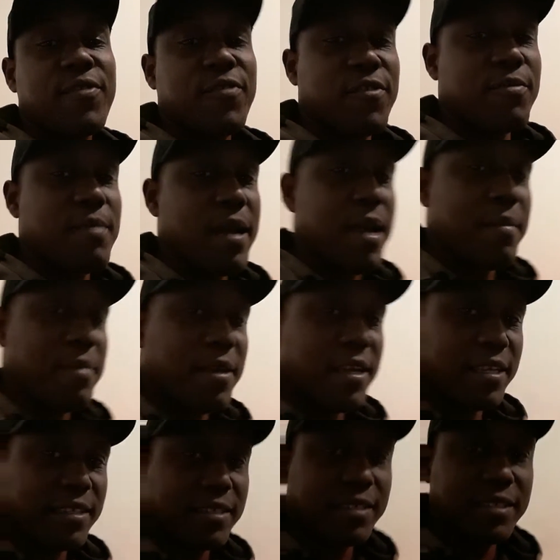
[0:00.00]
for
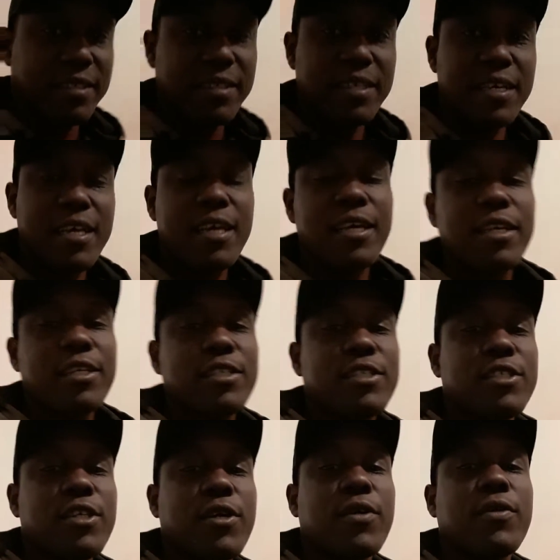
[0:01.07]
Miamians.
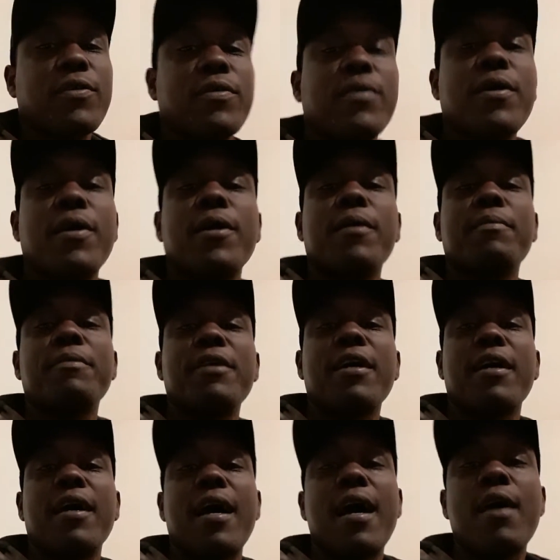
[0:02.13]
So,
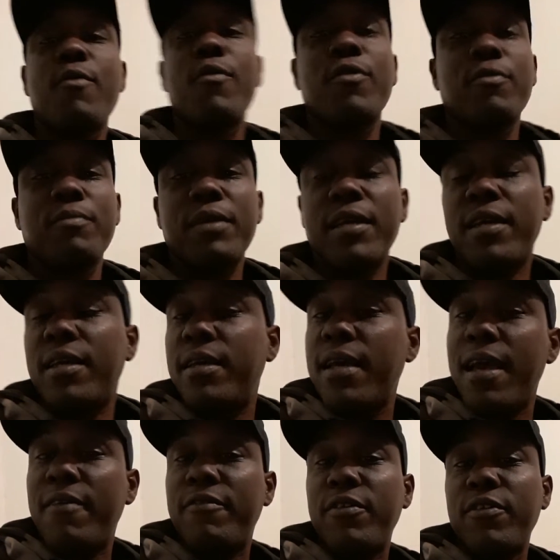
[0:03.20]
yeah, I won't be
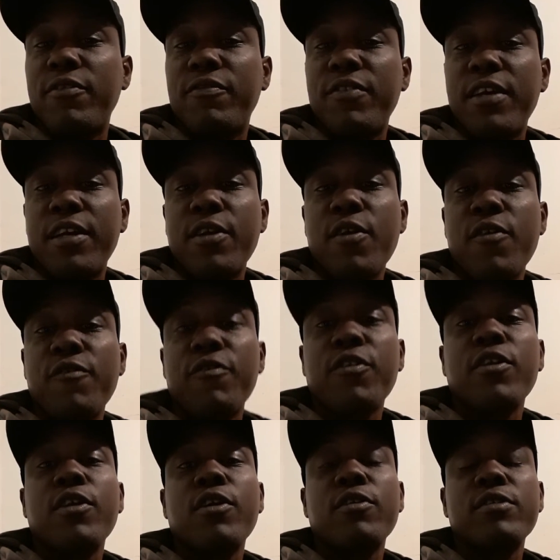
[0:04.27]
having no fan on for
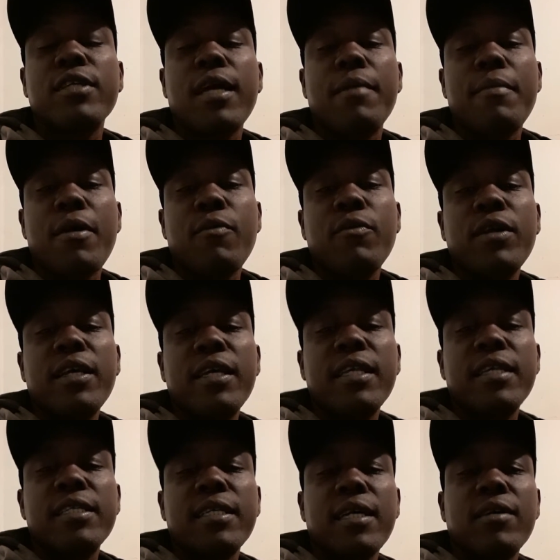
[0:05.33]
a long time. But I want to get
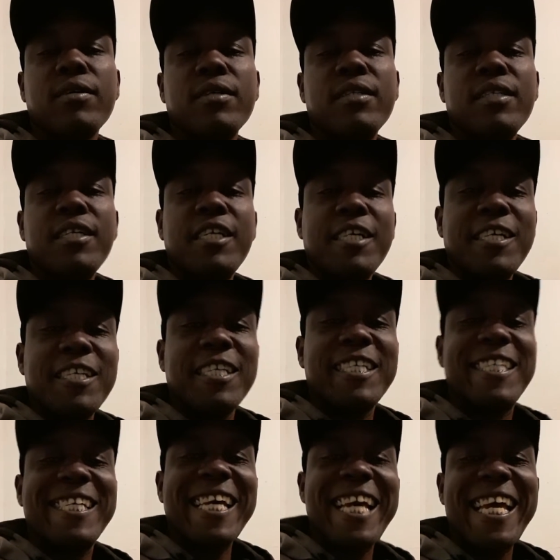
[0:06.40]
this out.
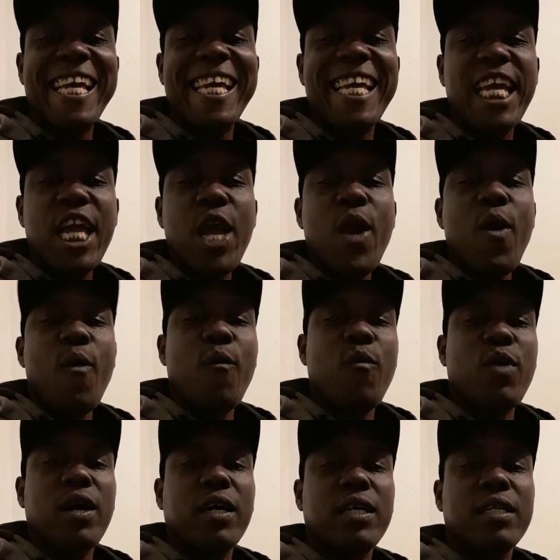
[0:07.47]
Today
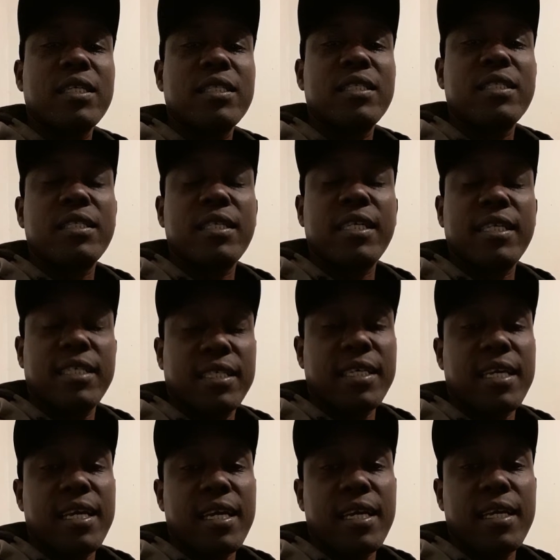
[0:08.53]
is
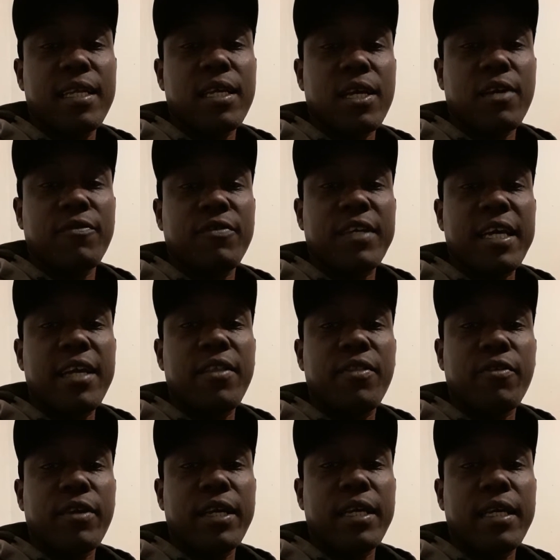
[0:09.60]
the end of day
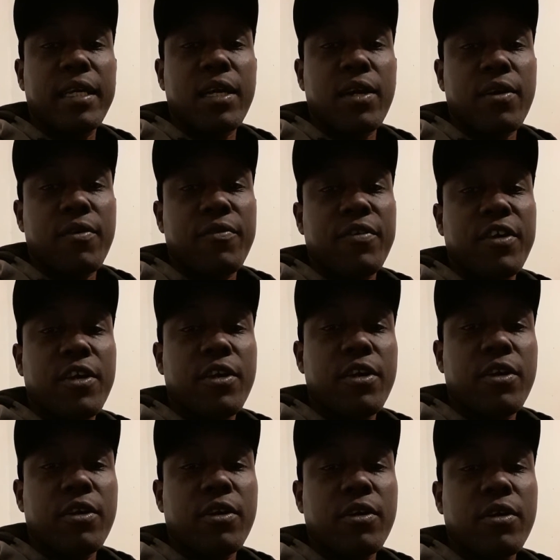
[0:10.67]
3 of the
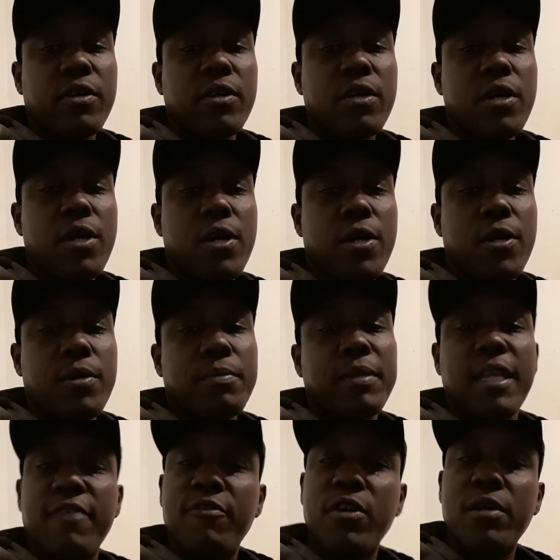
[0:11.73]
year
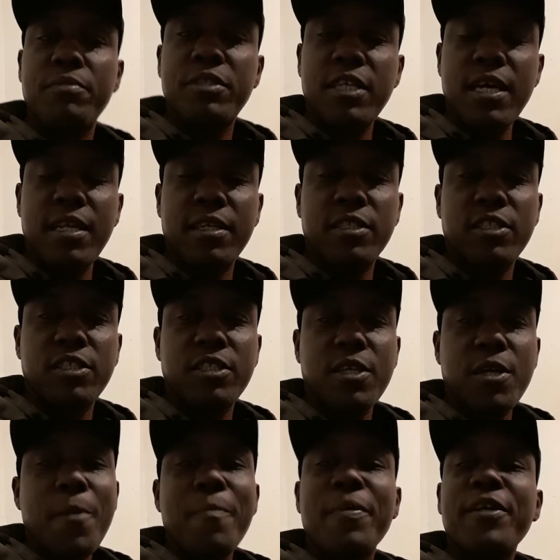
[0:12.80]
level up challenge.
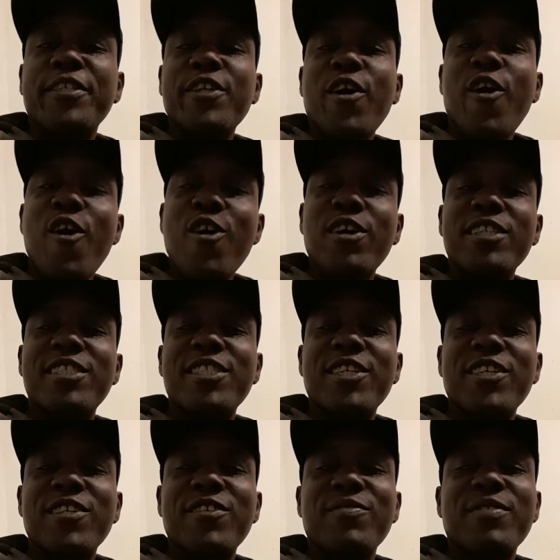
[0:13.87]
But it's
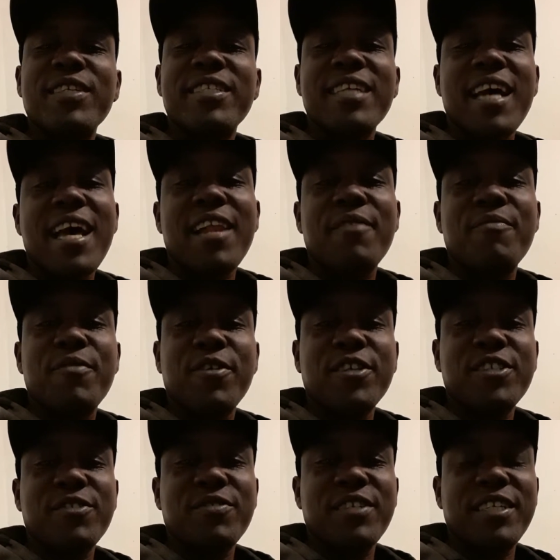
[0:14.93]
also was the
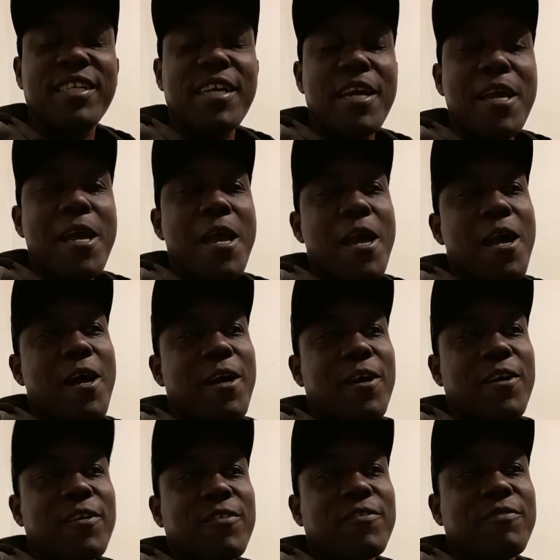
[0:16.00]
anniversary
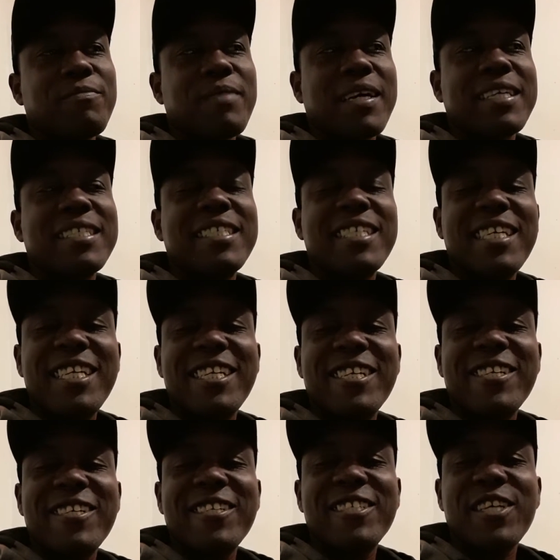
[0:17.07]
of my 10
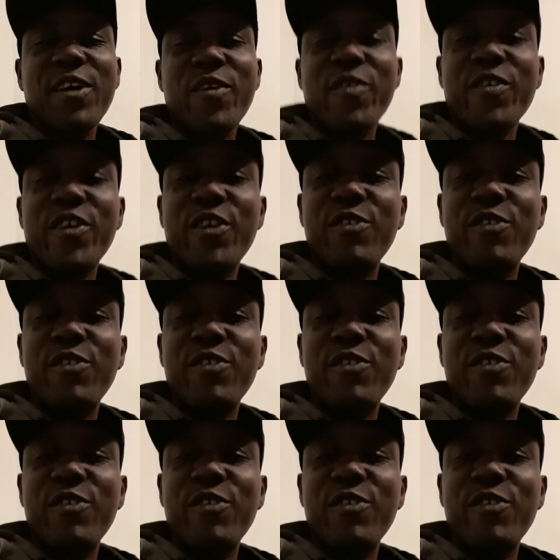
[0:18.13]
years on